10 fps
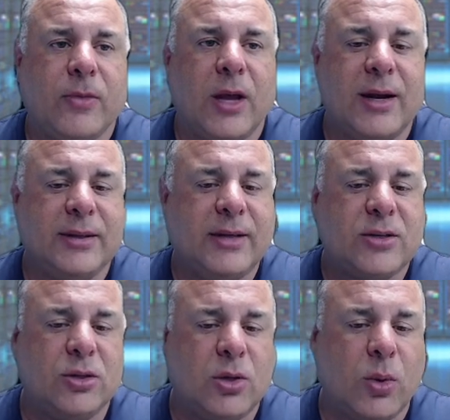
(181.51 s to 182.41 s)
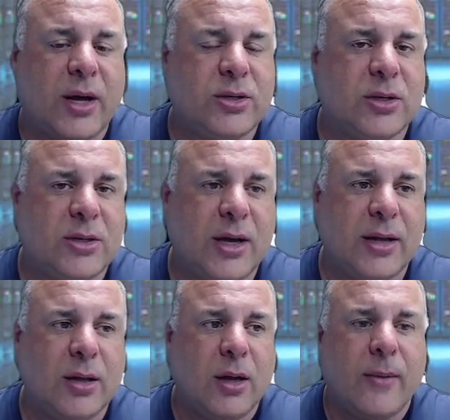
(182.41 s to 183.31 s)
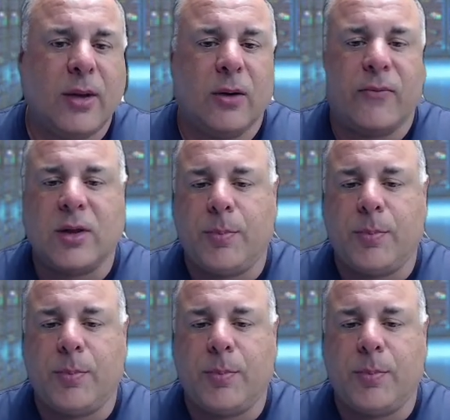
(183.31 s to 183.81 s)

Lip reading: In addition to what I just said, for the